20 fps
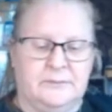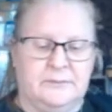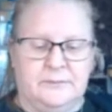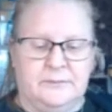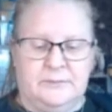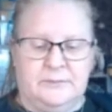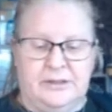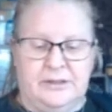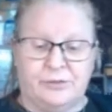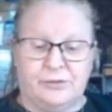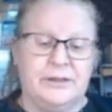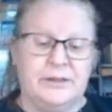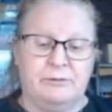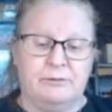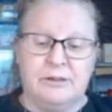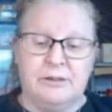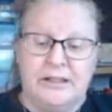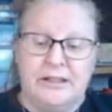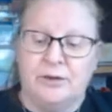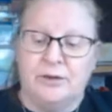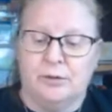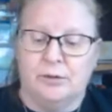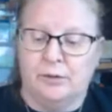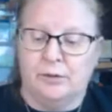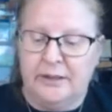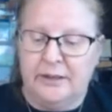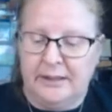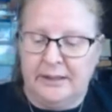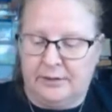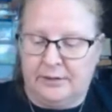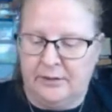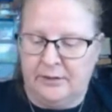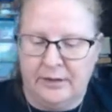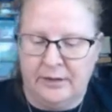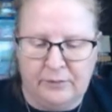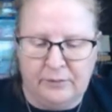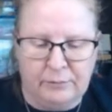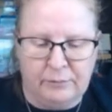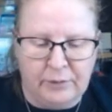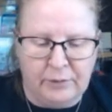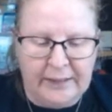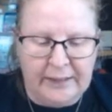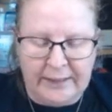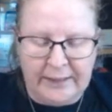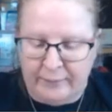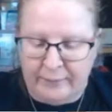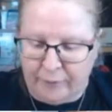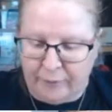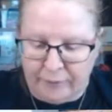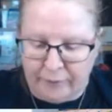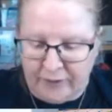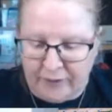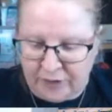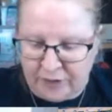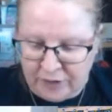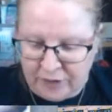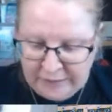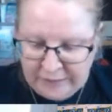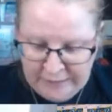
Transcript: It's really, really cool. It's really clever function.